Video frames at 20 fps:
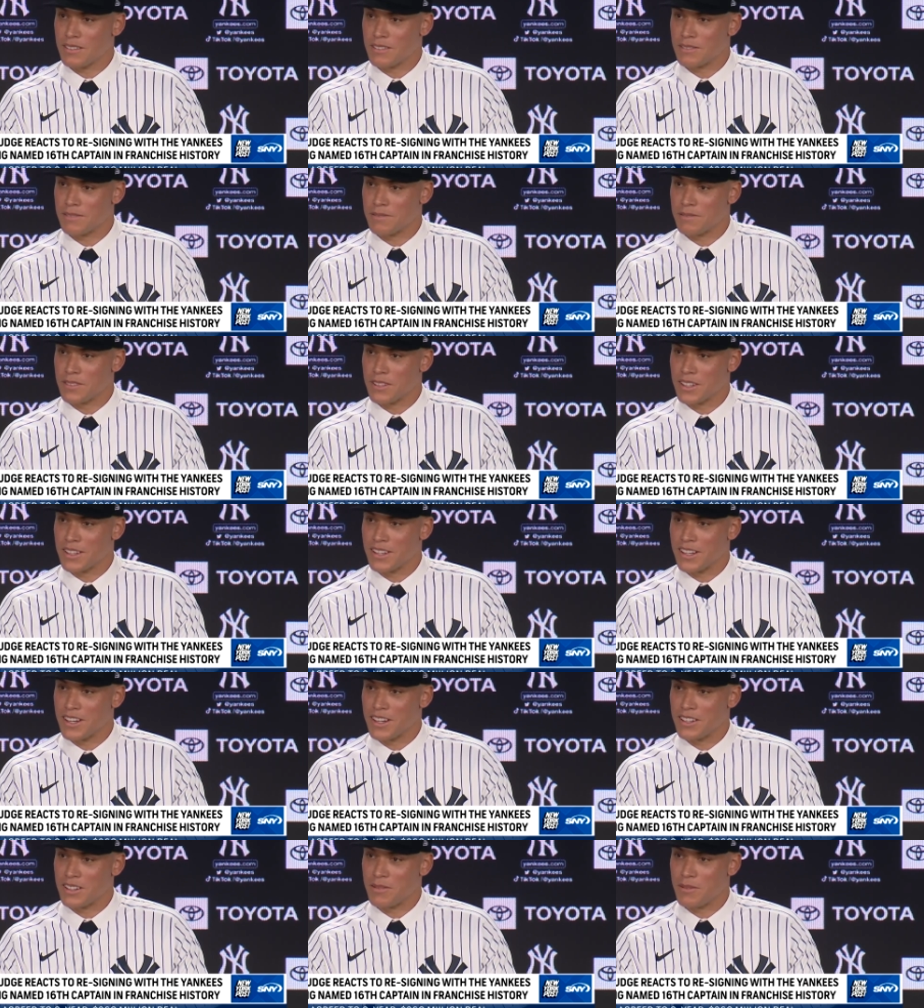And, and
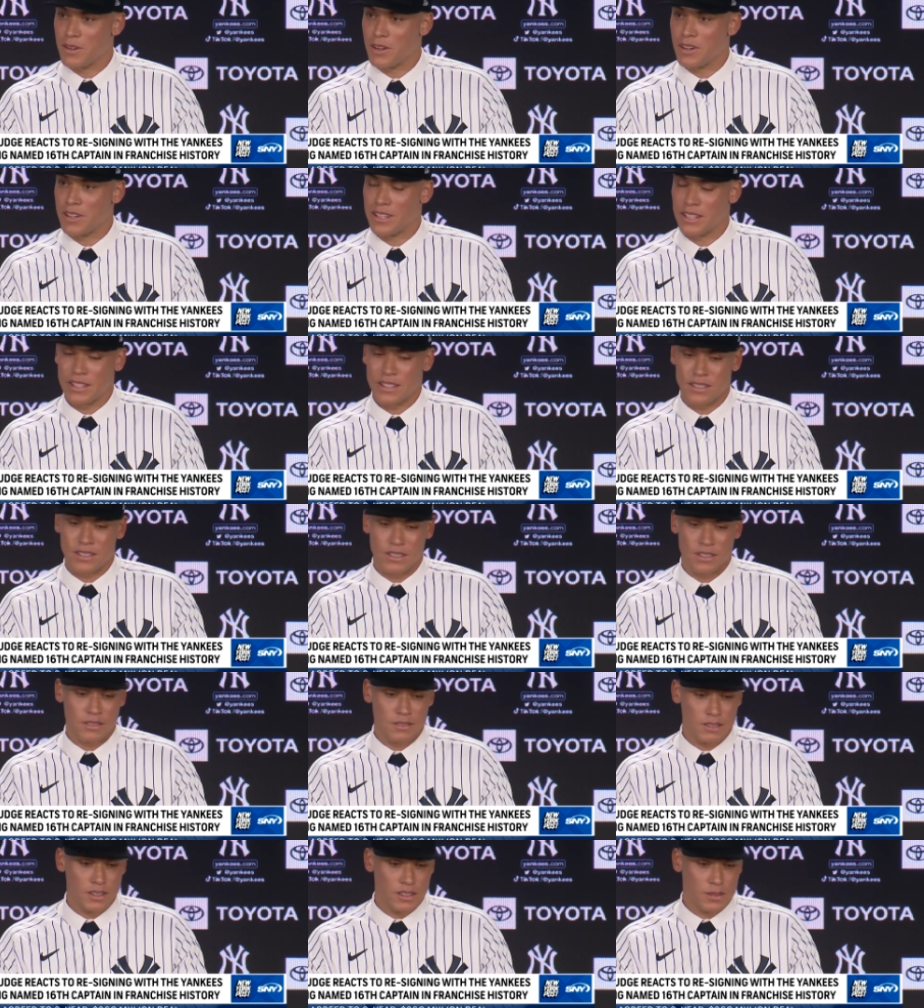then at the very end,
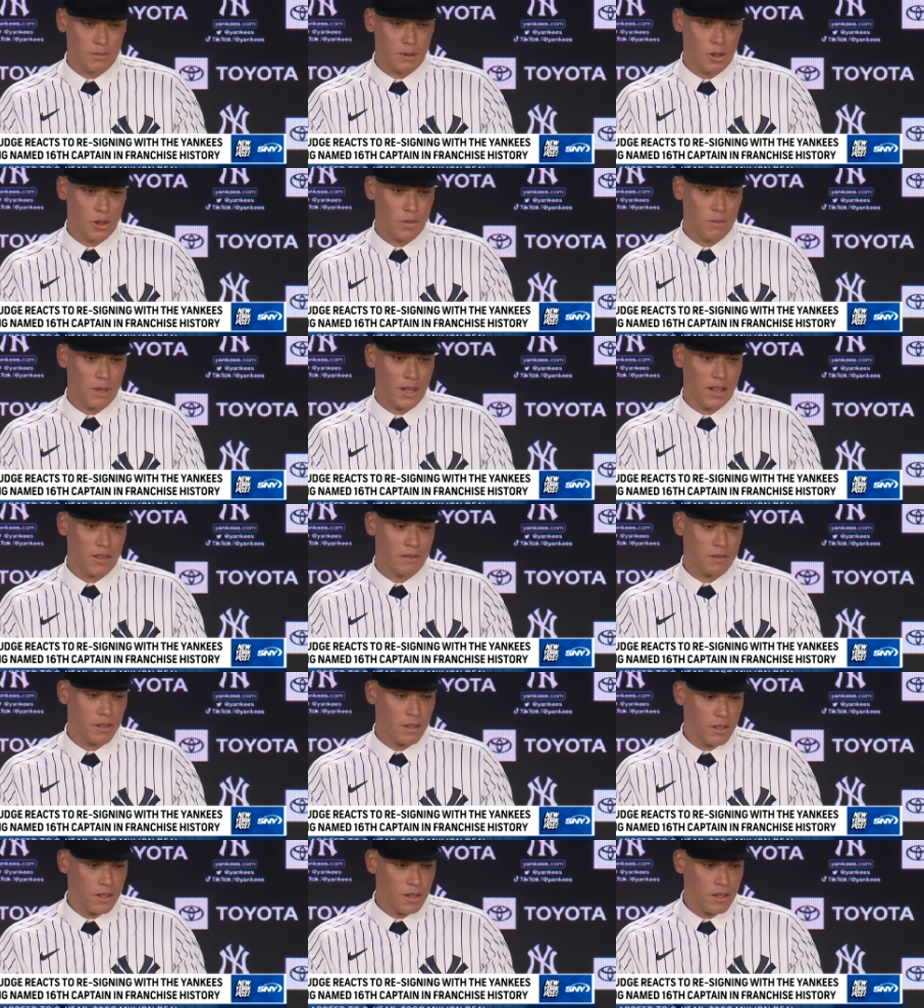he, he spoke about,
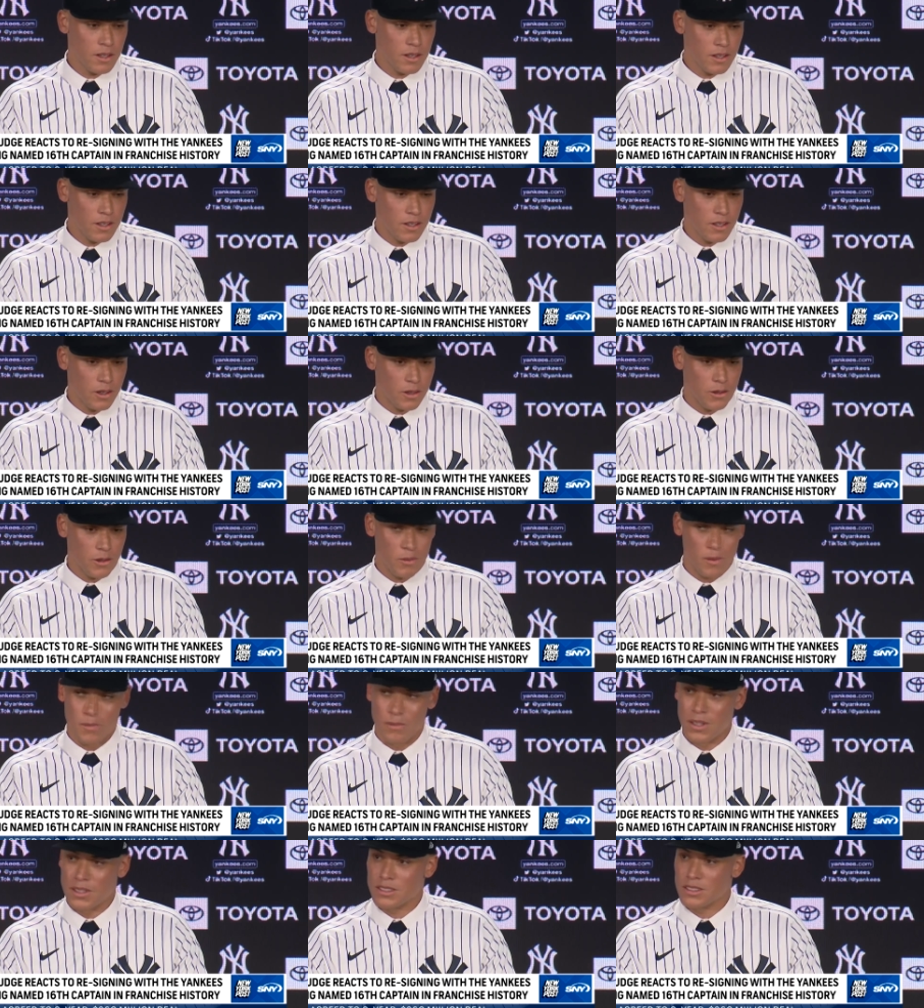you know,
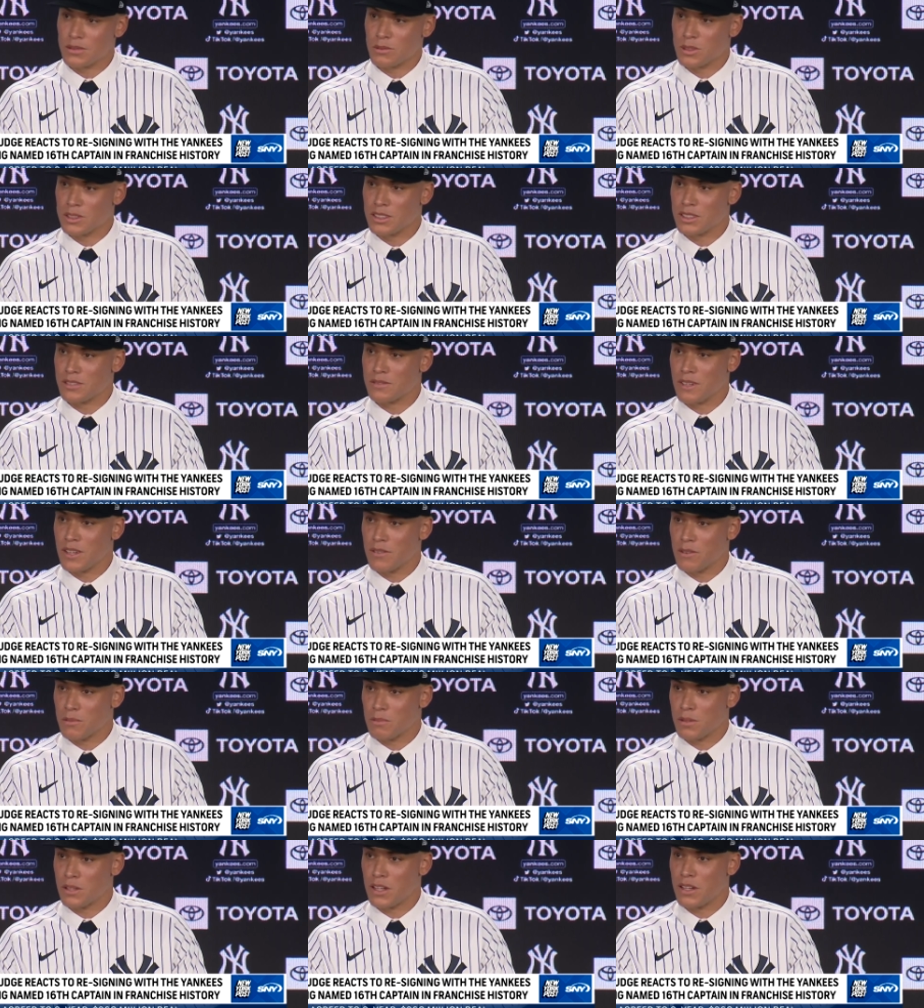Thurman Munson was his
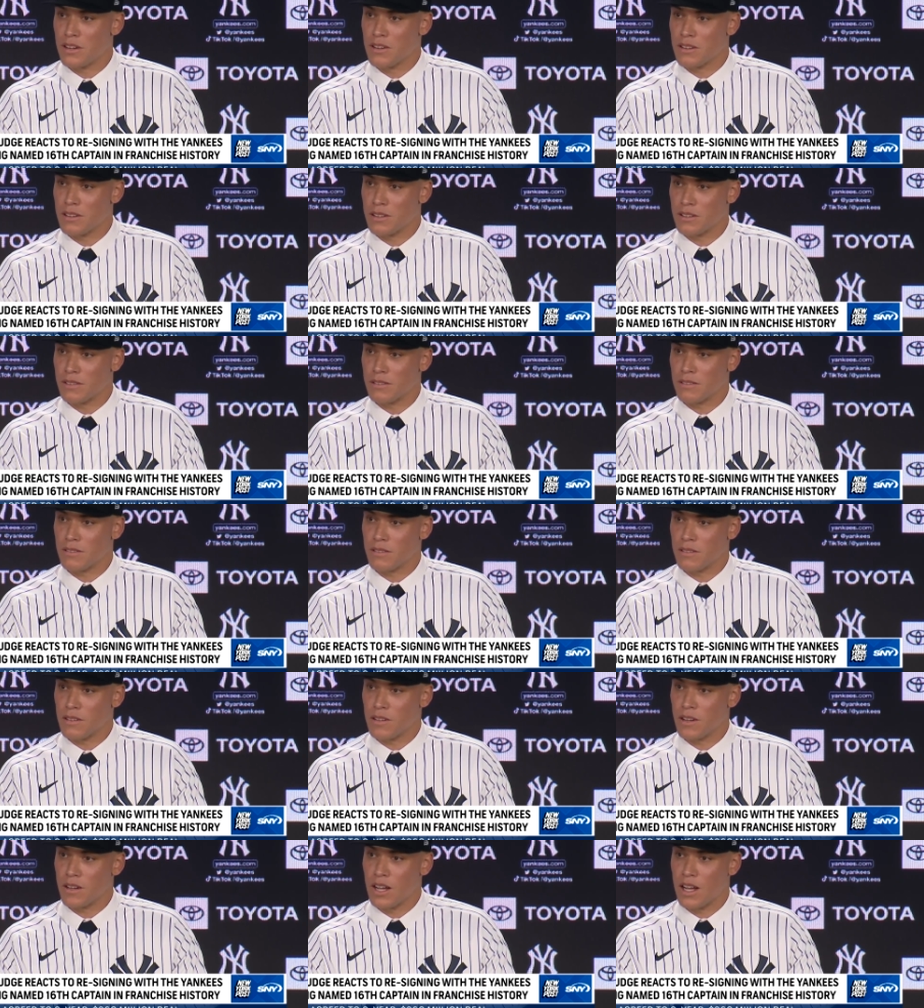favorite player and,
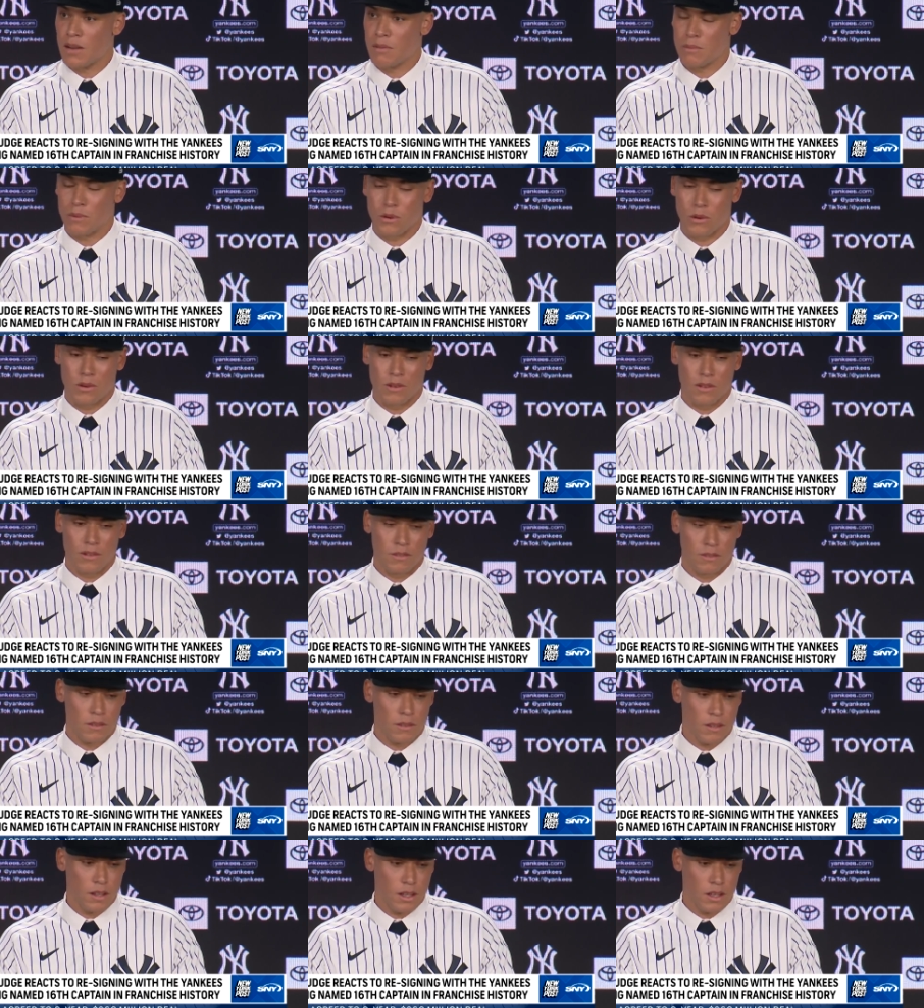you know, how
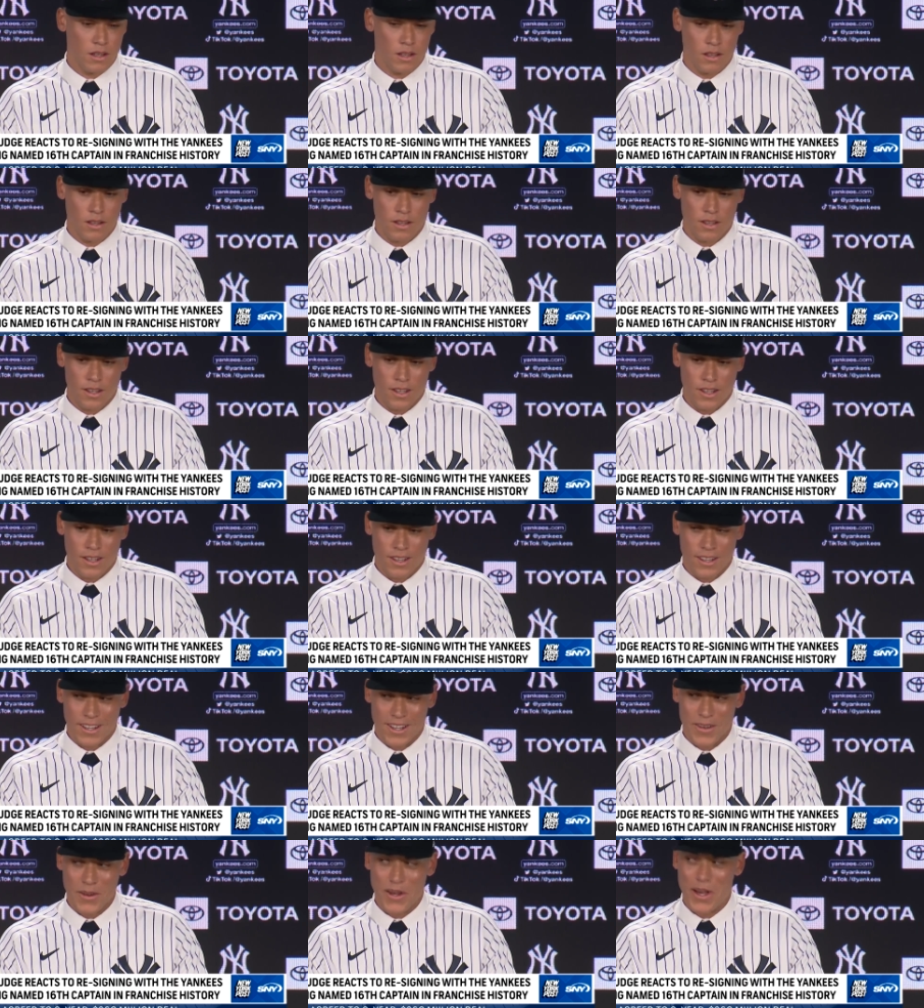important. And Willie.
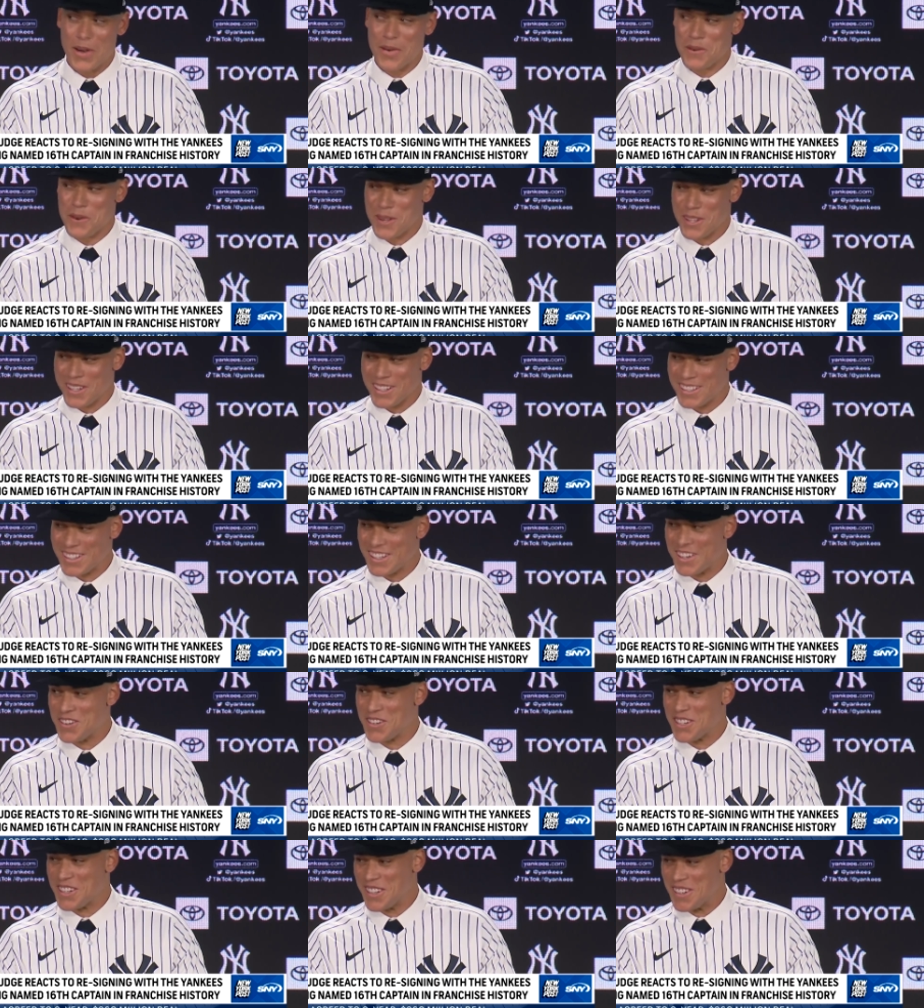And, and Willie.
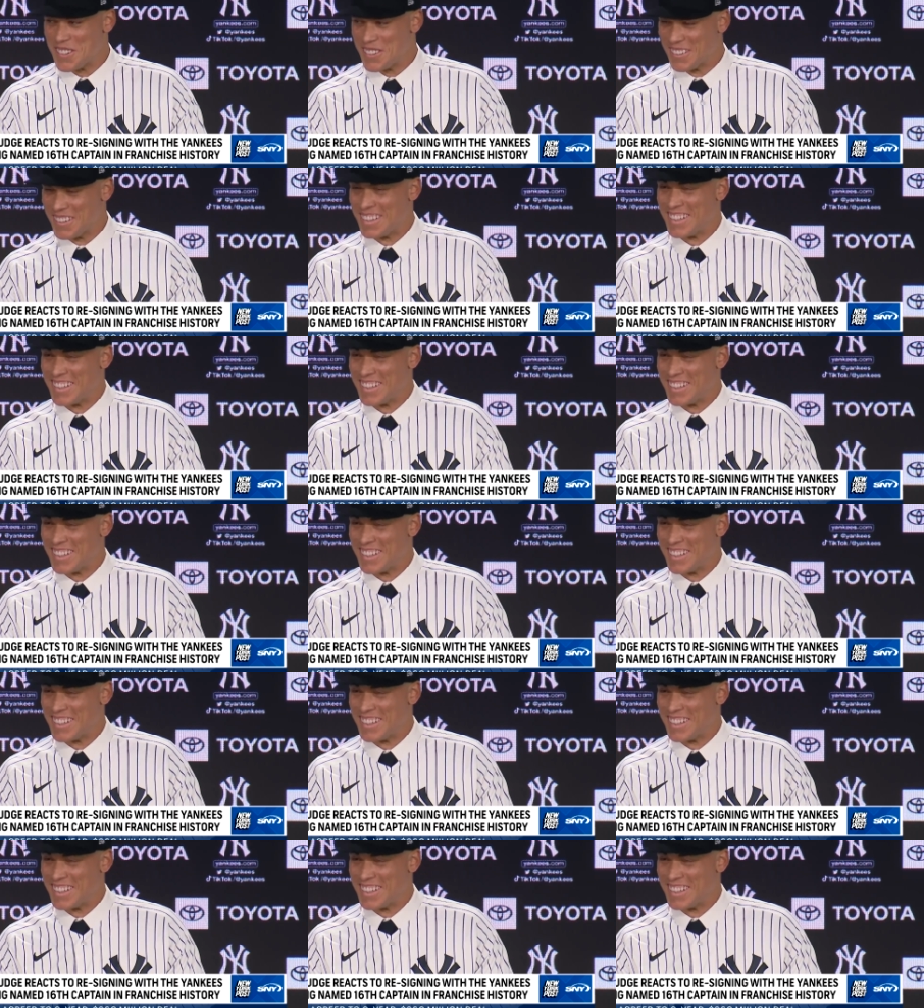There we go.